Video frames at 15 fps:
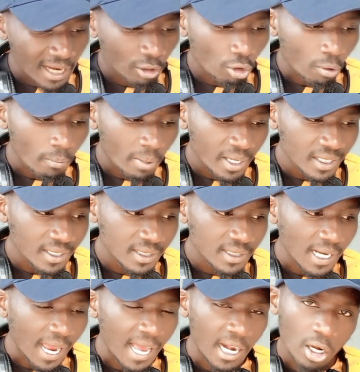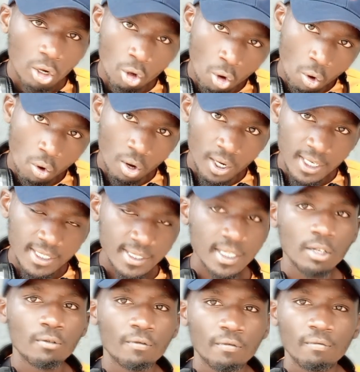and combine it along
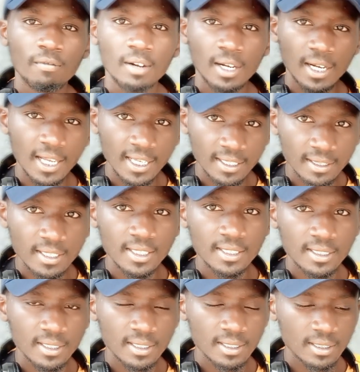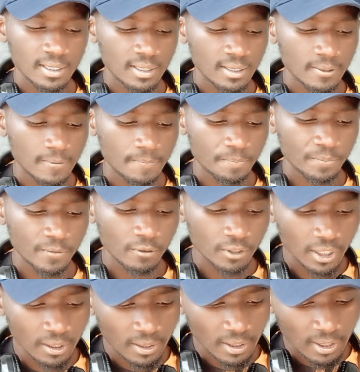instead of like this. You
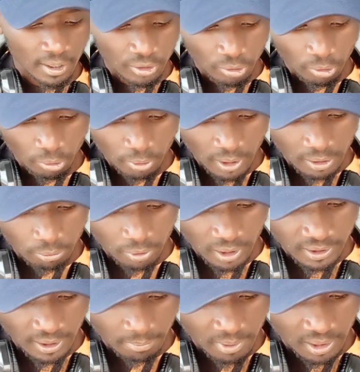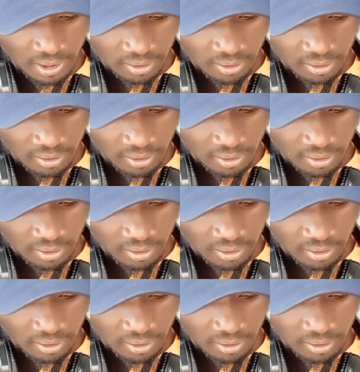see? So you can do something